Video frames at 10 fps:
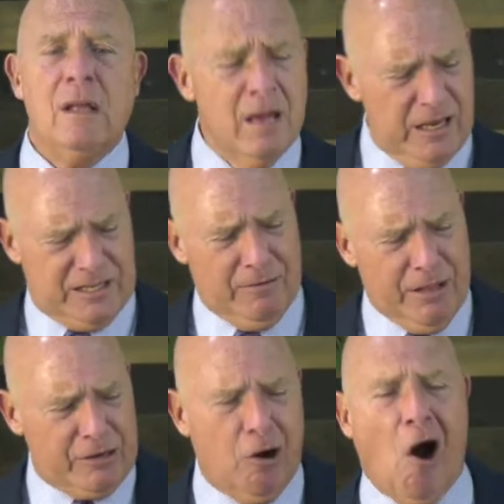He said, Well,
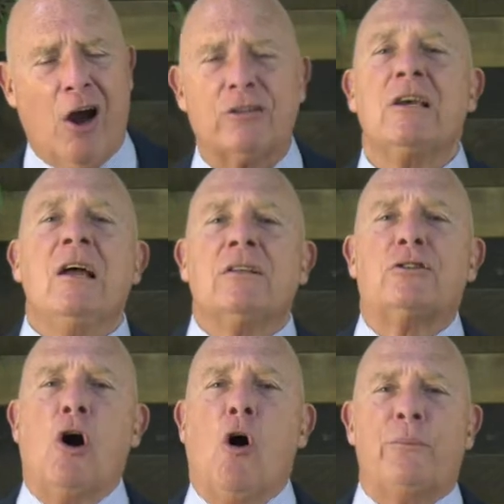of course,
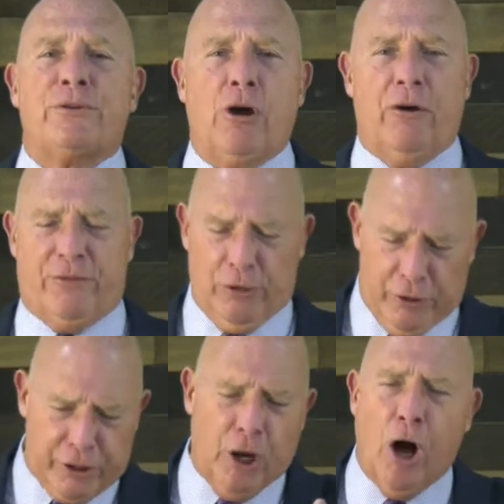Job serves you.
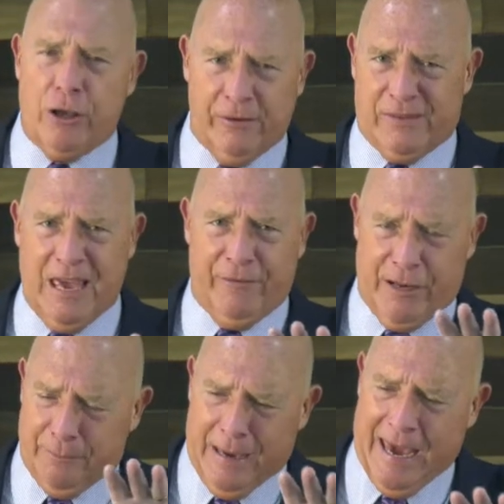Look at all you've given
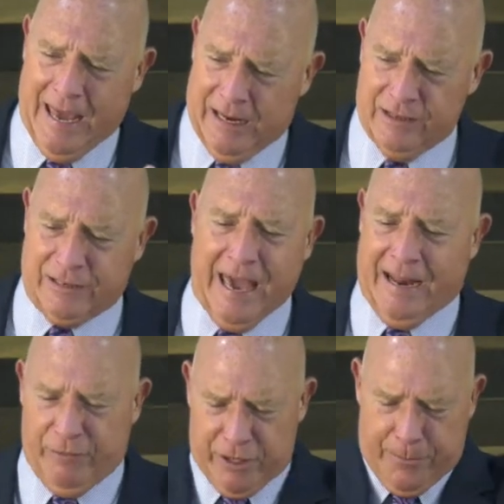him. Man, he's got
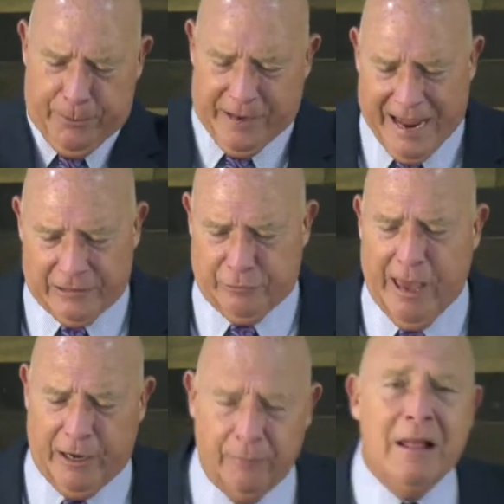everything you put a hedge
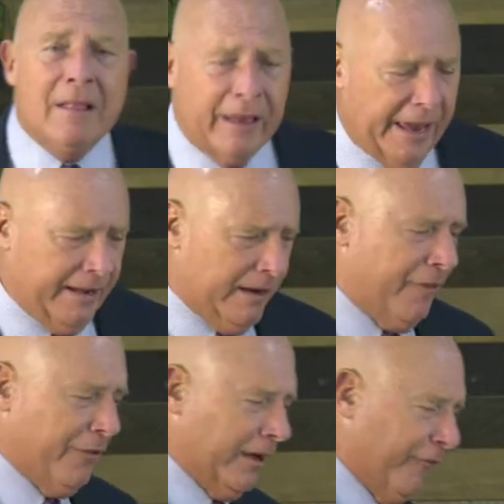around him, and
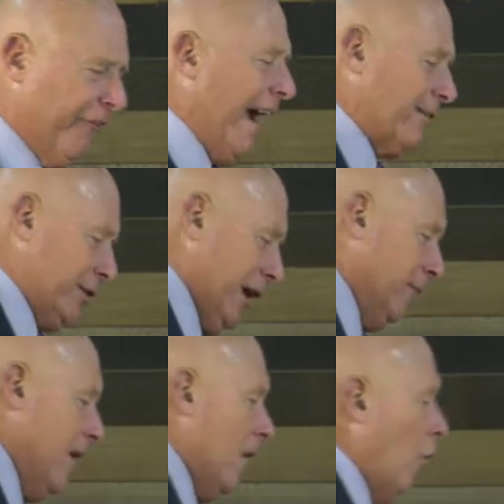nothing affects him.
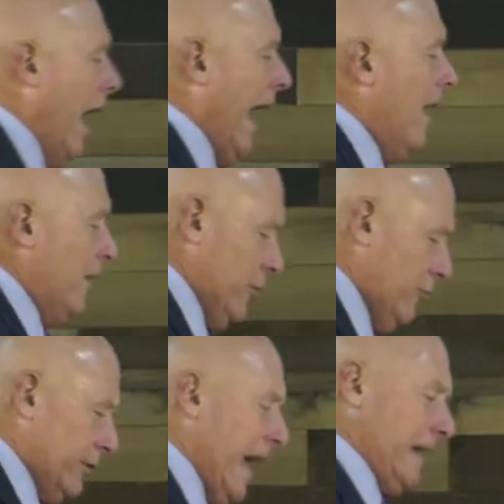Why?
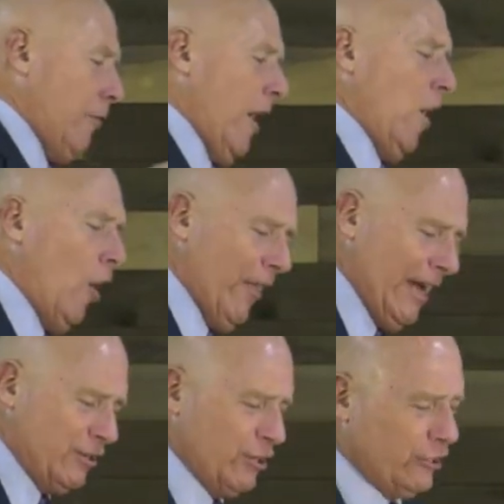You take away all
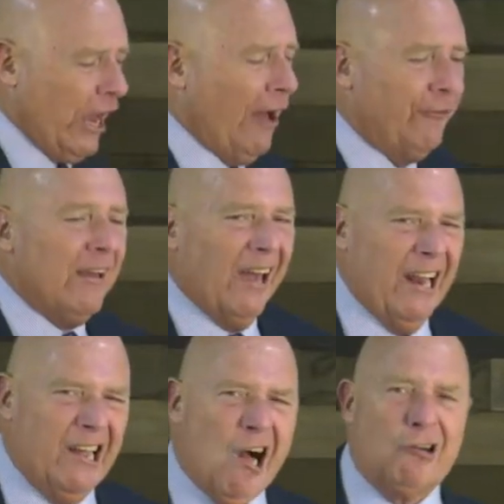that stuff,
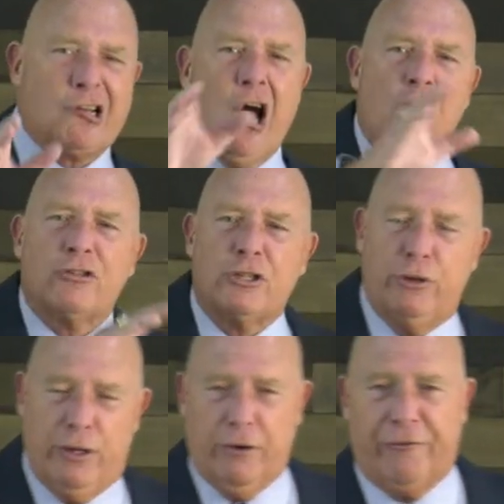and he'll curse you
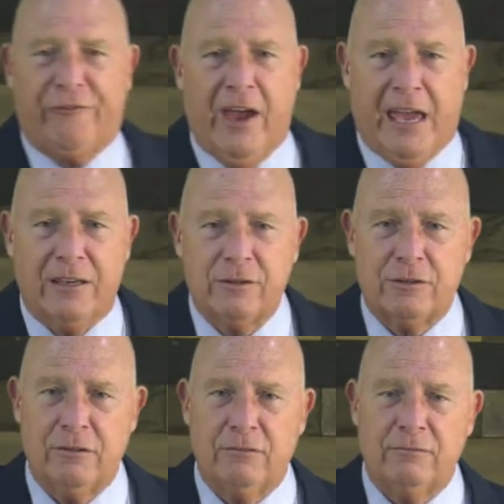to your face.